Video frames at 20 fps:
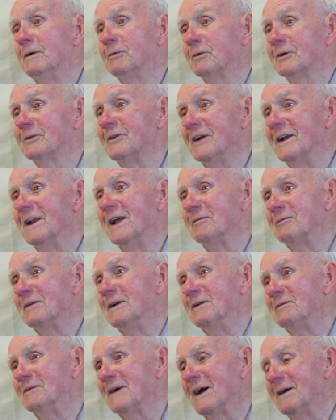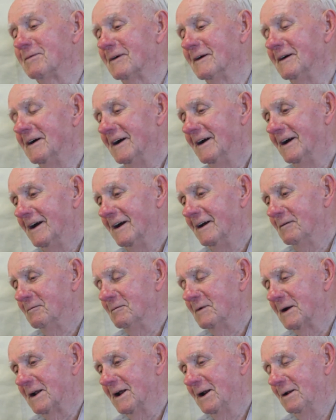it was written up in the paper.
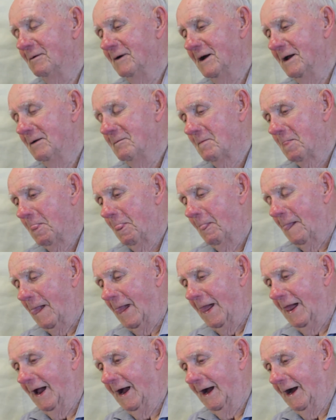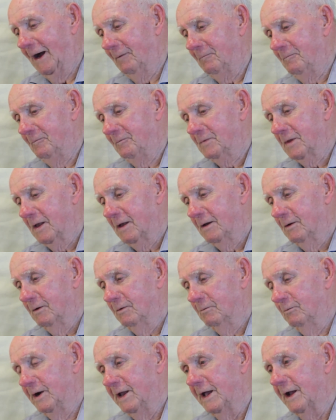But anyway,
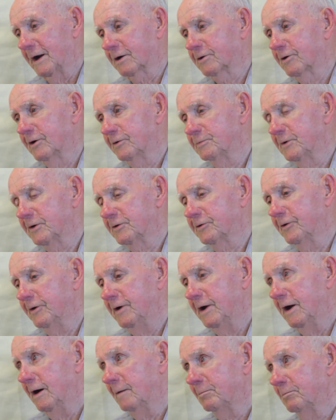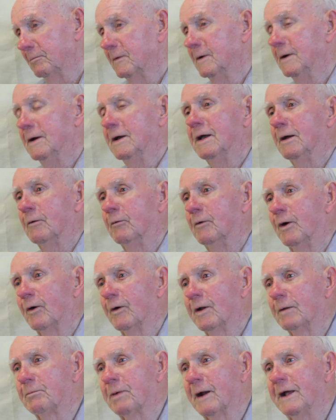we had a Christmas tree up. We
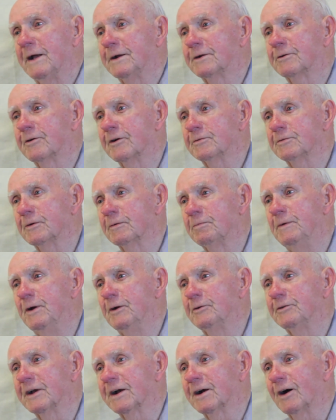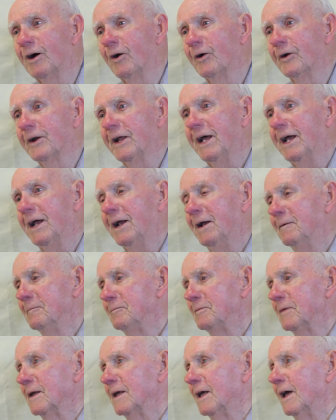only played Christmas music all day,
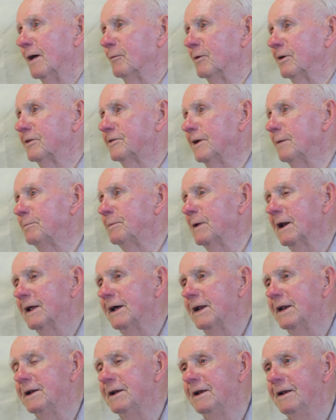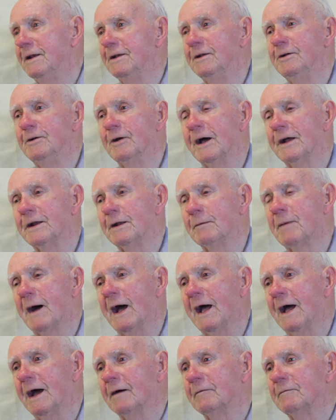and we stipulated you had to
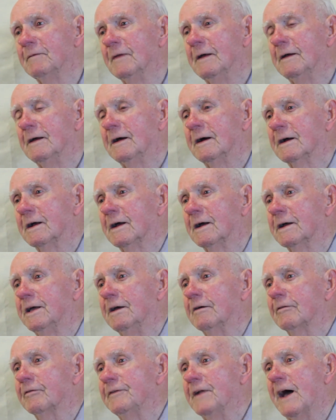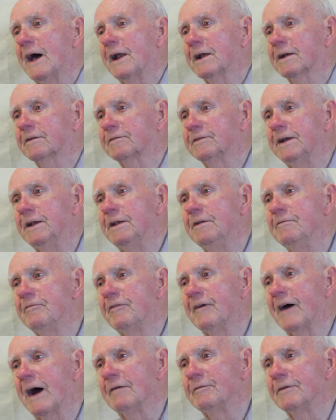buy gift not exceeding
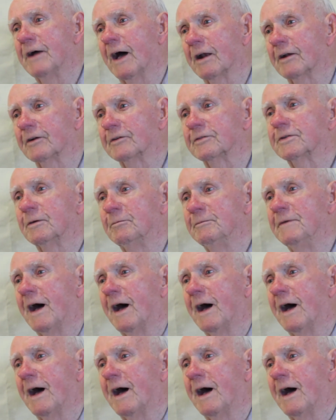$5, some